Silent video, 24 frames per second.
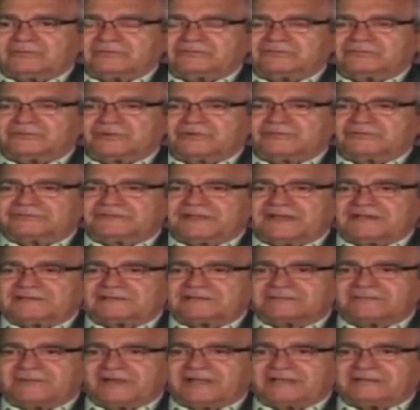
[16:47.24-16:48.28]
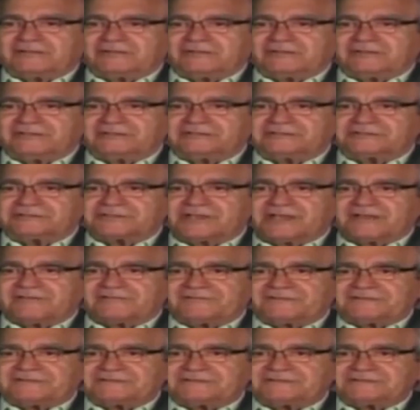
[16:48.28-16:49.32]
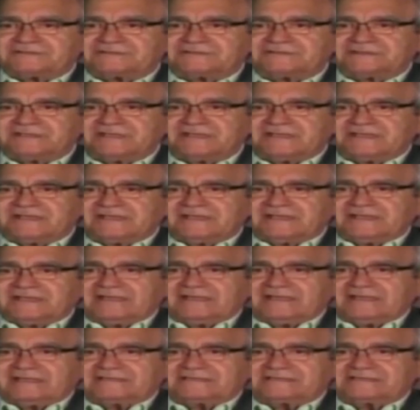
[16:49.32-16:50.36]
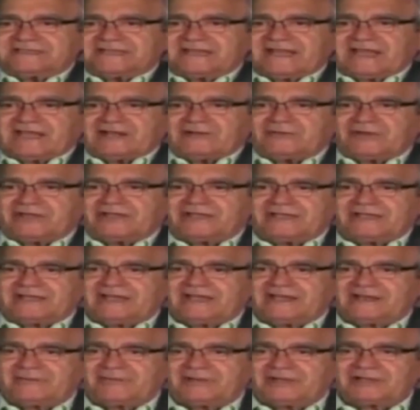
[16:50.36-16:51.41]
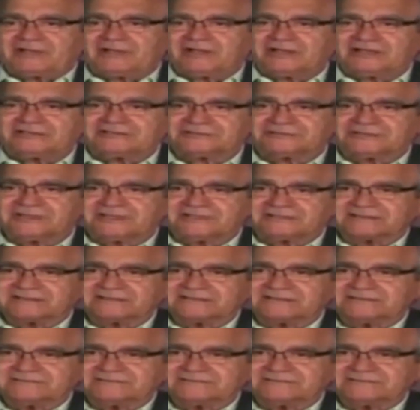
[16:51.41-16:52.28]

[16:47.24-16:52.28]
drove down to my lawyer's office and said, "How do I get out of my contract?"